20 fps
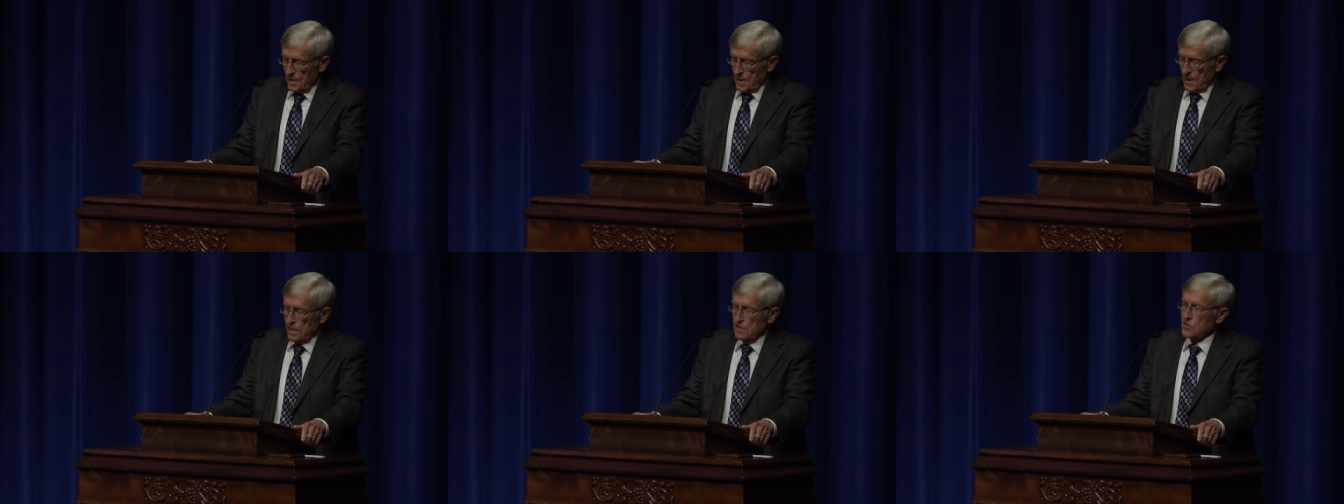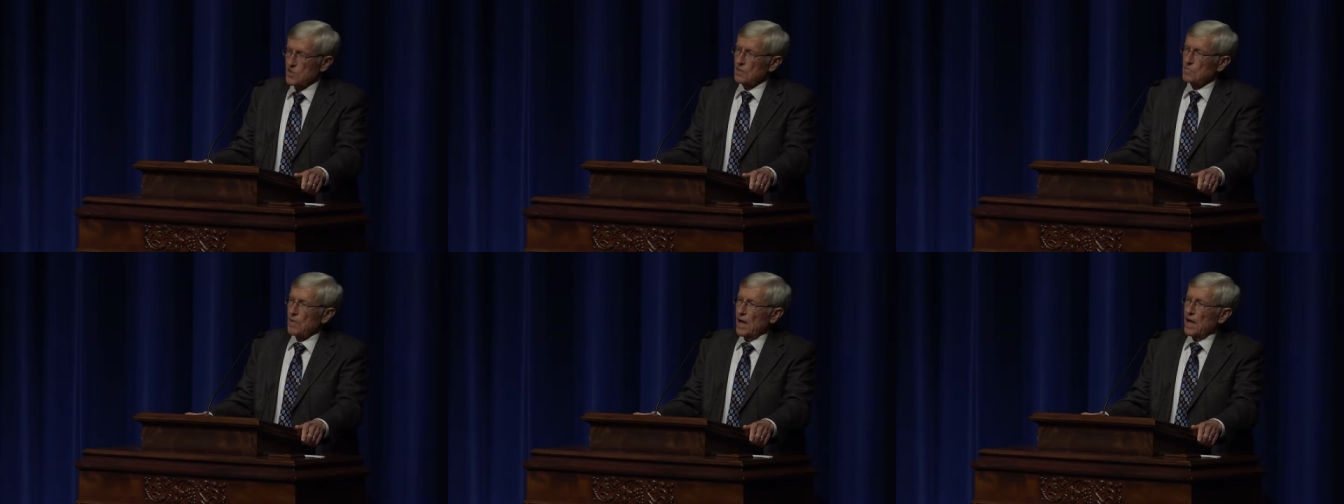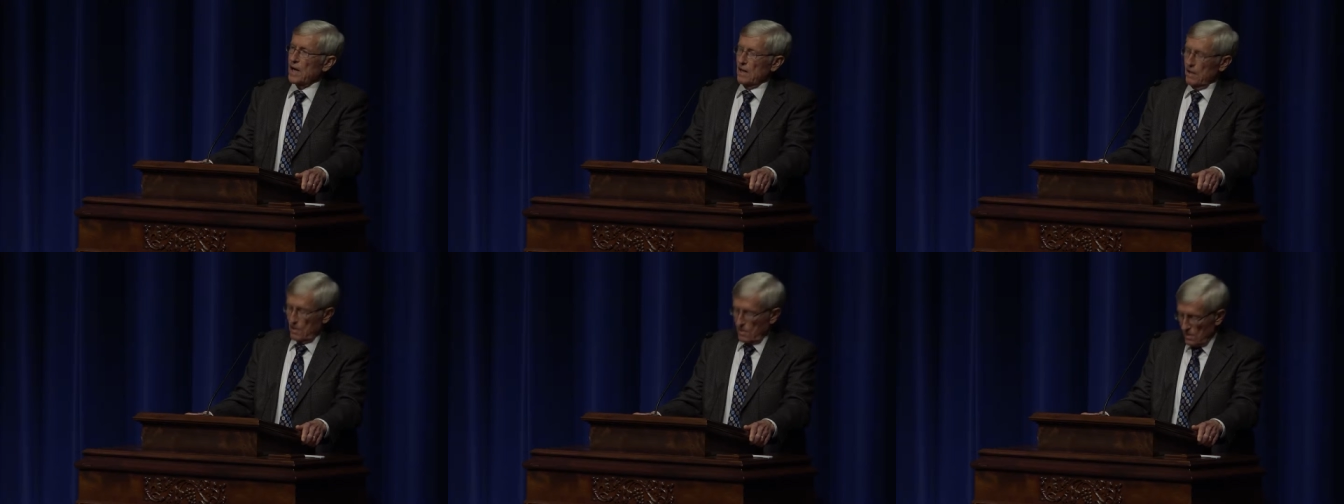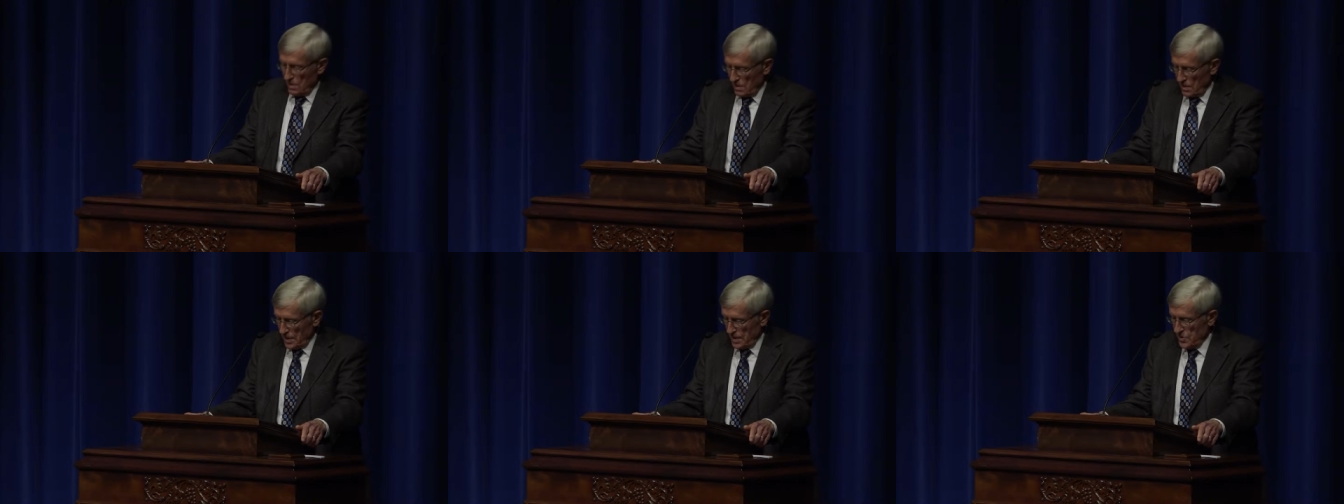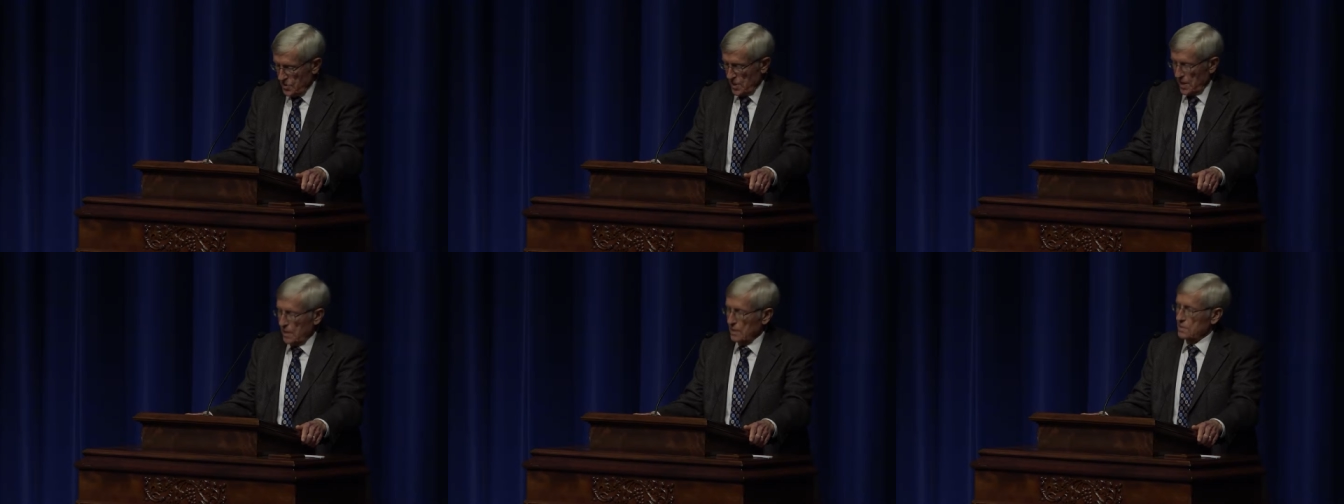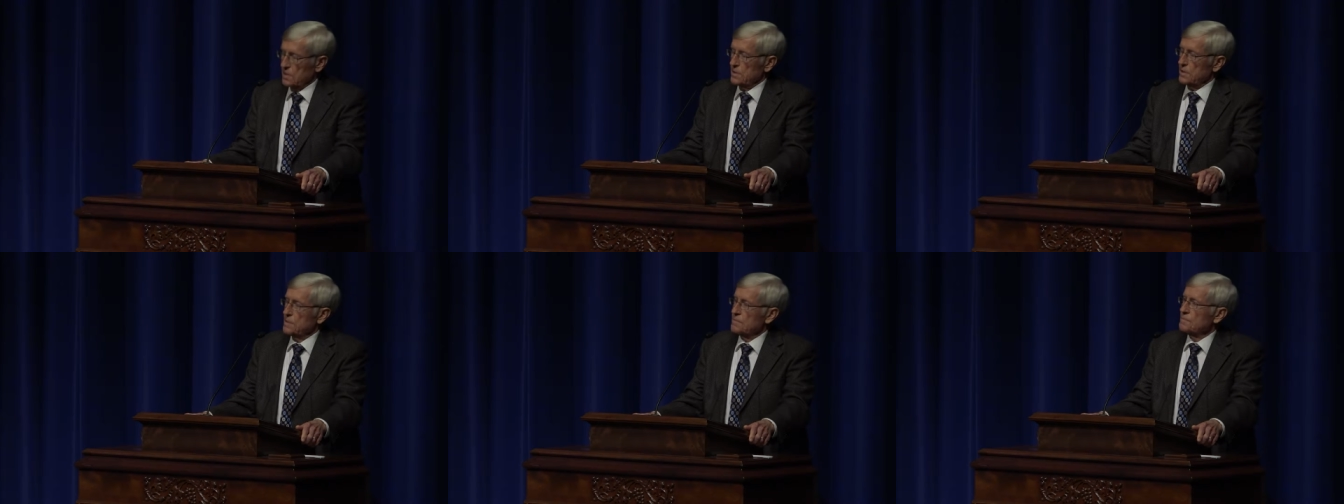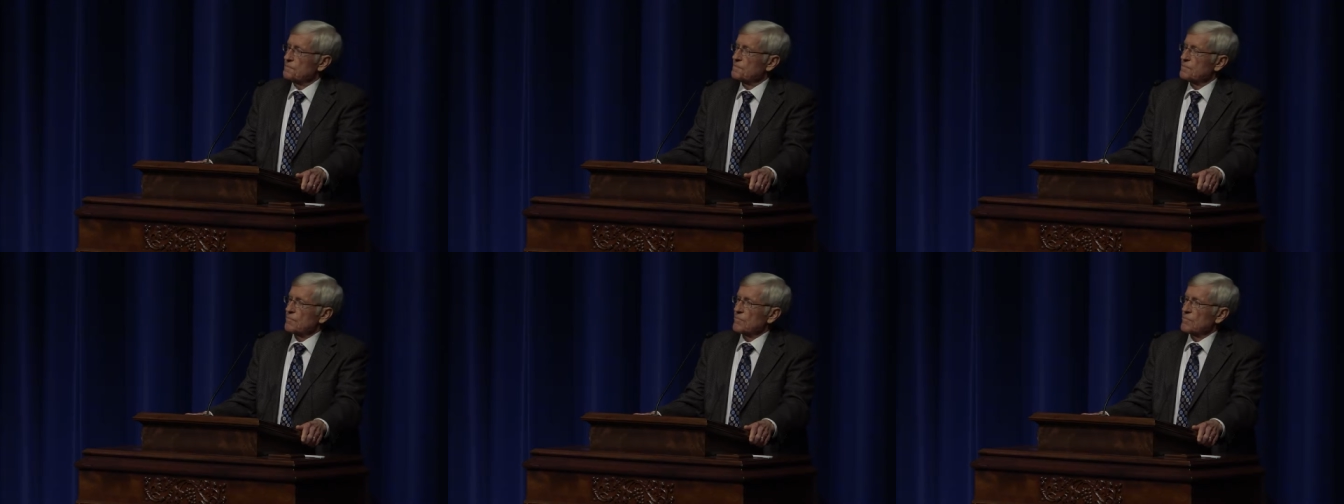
as in my early childhood.